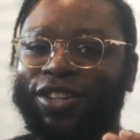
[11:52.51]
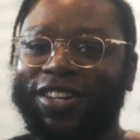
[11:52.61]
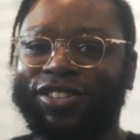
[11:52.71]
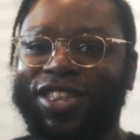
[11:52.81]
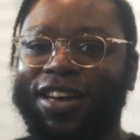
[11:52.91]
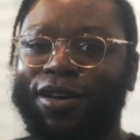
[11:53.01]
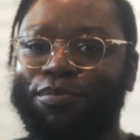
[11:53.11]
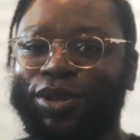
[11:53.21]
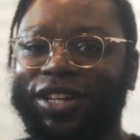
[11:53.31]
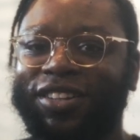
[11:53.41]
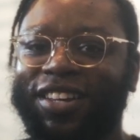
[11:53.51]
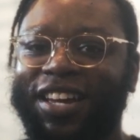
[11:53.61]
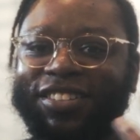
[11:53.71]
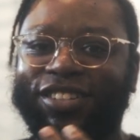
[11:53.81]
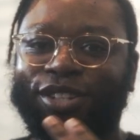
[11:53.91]
ditch that completely
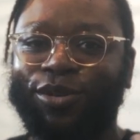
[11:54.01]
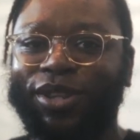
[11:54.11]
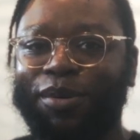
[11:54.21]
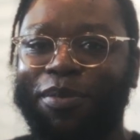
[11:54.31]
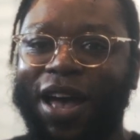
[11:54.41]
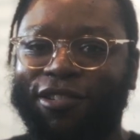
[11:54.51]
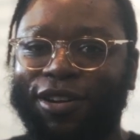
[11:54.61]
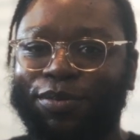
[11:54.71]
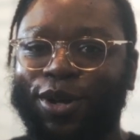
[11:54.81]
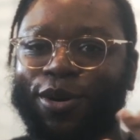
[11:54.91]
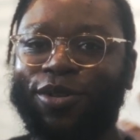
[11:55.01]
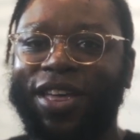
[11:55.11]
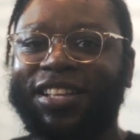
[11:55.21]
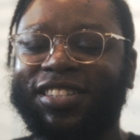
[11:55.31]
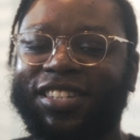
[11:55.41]
and just only buy crypto.
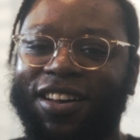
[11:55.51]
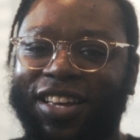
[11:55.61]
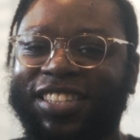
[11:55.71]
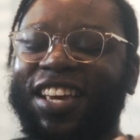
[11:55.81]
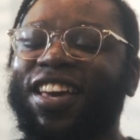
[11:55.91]
That sucks.